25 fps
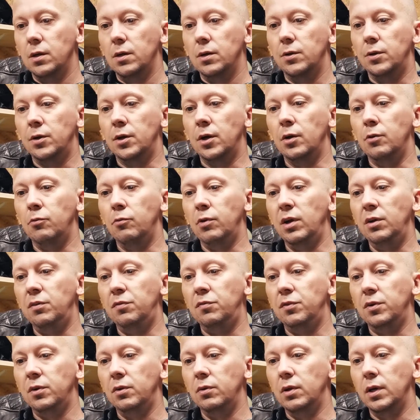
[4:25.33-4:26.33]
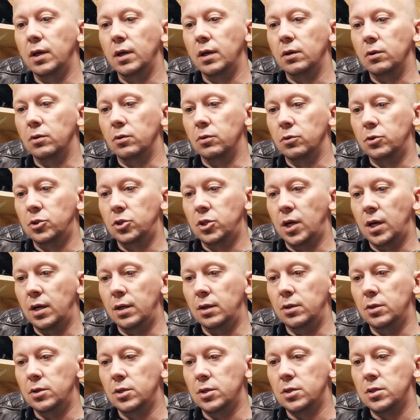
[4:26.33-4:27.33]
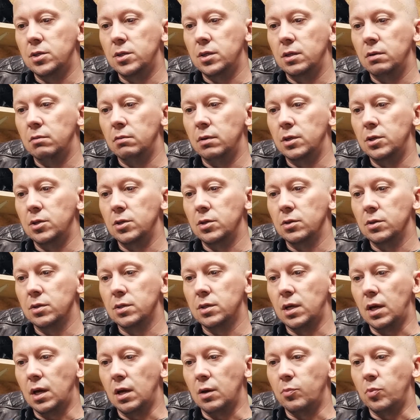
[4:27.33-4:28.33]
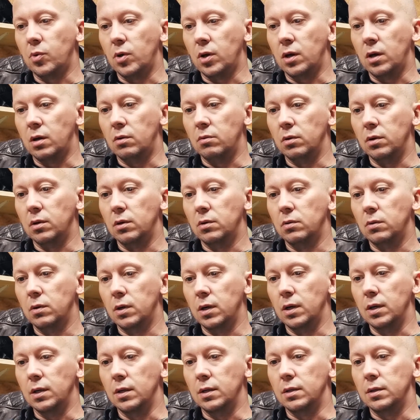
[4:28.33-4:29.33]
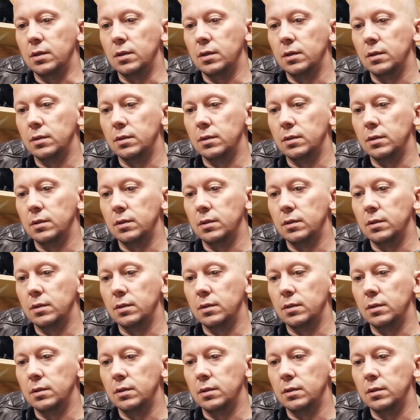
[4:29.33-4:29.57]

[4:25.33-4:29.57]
No refueling or changes to the original setup are required.